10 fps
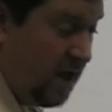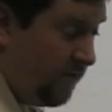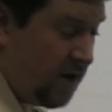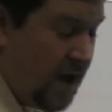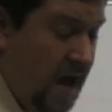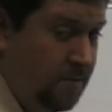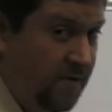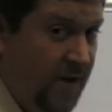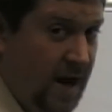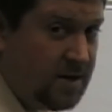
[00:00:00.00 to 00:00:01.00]
If it can be
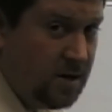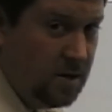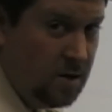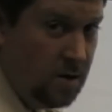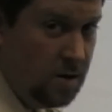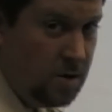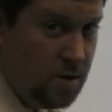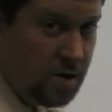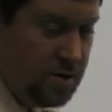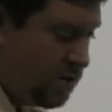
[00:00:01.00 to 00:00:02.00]
factored,
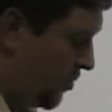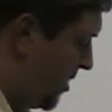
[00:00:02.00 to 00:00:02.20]
you can use the